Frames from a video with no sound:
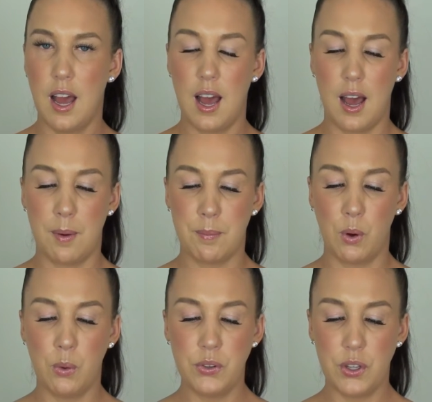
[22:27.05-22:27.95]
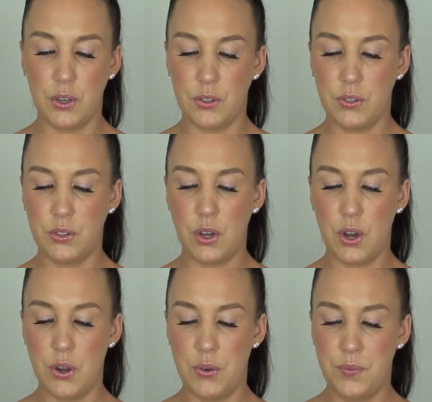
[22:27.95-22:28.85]
also. So
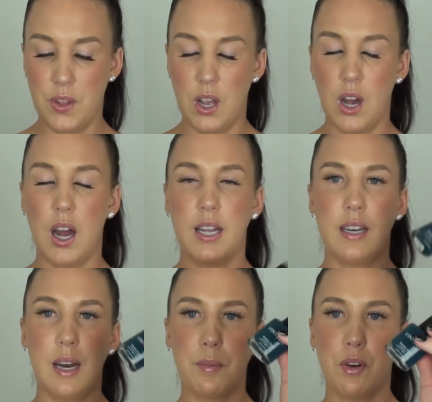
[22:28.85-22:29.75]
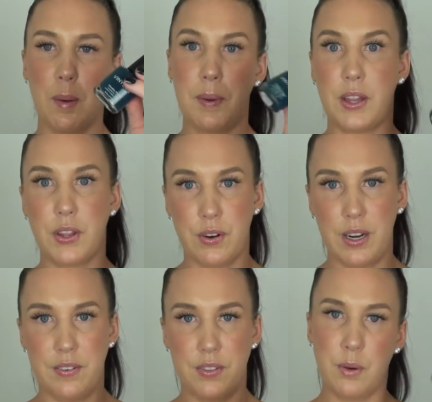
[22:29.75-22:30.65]
I ended up grabbing
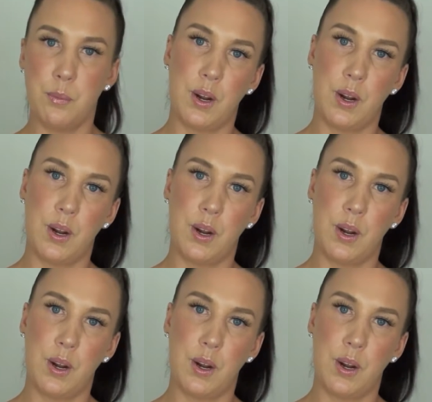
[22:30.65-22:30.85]
3 of them.